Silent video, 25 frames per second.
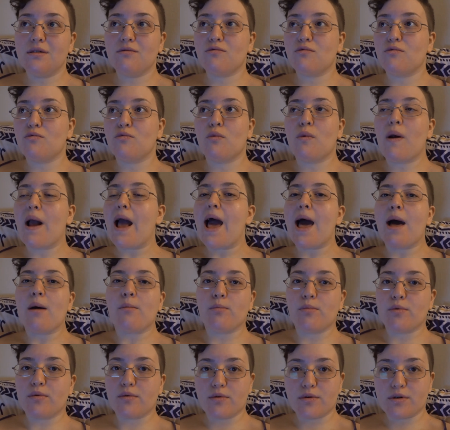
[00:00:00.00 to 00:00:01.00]

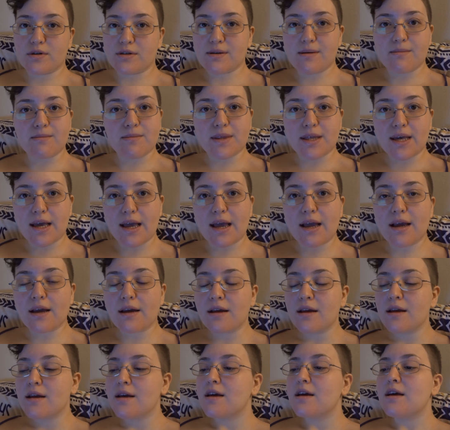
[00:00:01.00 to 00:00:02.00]
rap or something.
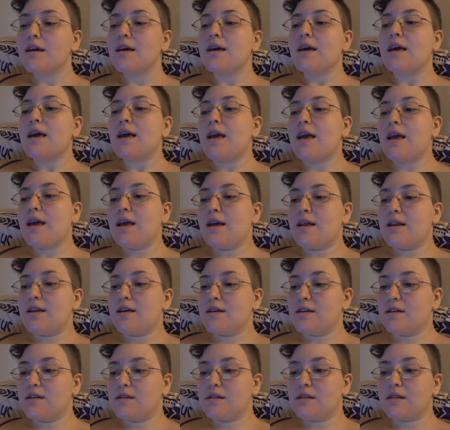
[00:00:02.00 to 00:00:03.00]
It
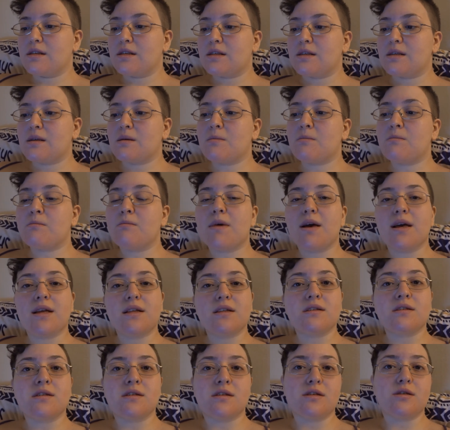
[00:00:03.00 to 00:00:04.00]
is
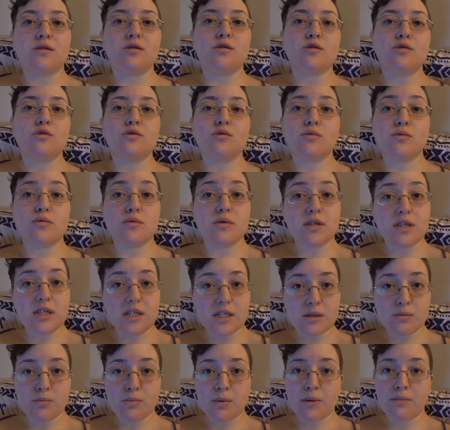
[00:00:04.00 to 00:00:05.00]
meant to
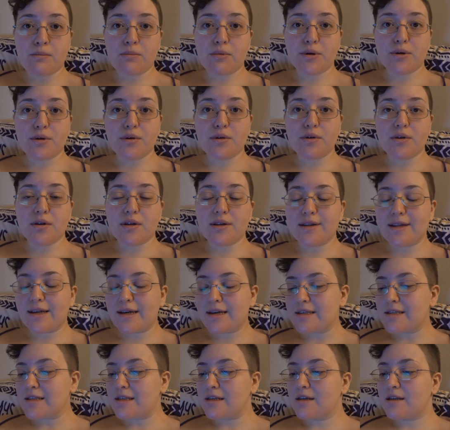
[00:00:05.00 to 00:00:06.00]
teach people a
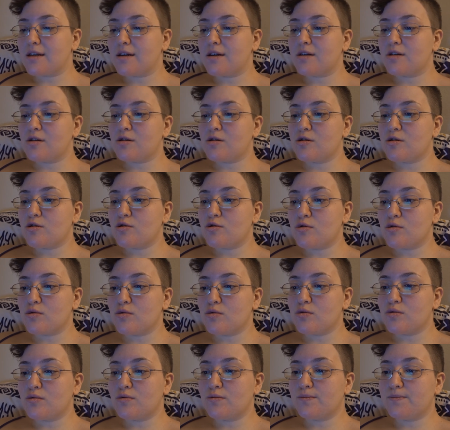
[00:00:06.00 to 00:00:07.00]
lesson,
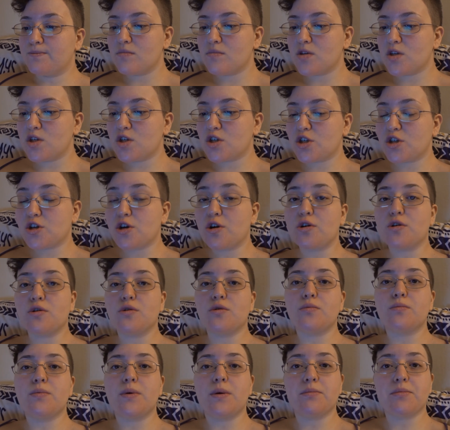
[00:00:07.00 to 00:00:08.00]
to
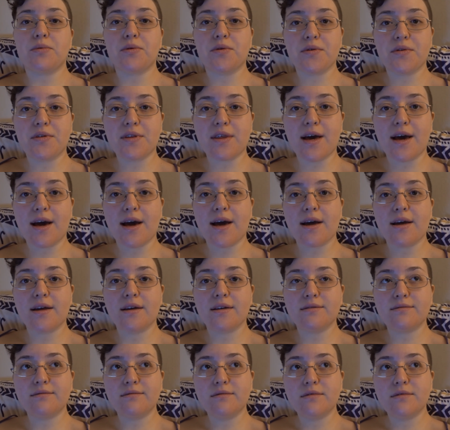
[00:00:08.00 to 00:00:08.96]
show people that